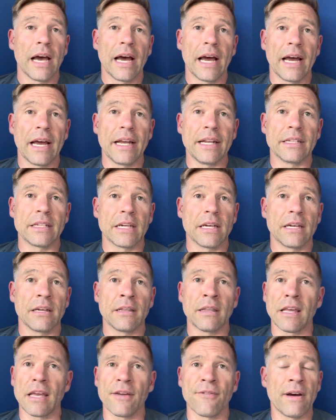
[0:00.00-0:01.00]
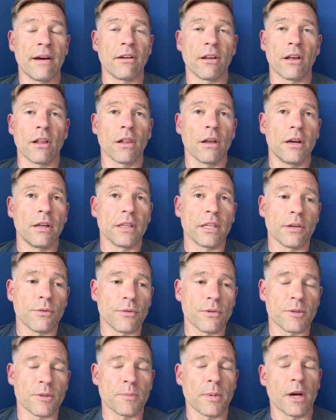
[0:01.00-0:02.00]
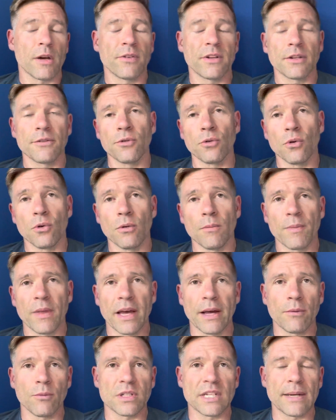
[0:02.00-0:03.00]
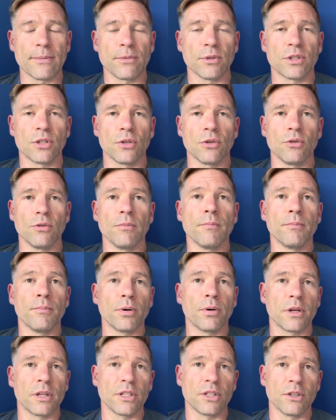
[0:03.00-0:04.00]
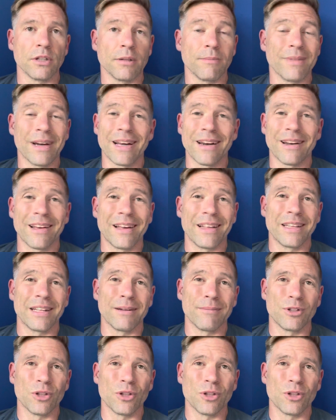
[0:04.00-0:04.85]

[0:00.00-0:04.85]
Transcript: And they found a client that was perfect for and was able to put it to them. And I ended up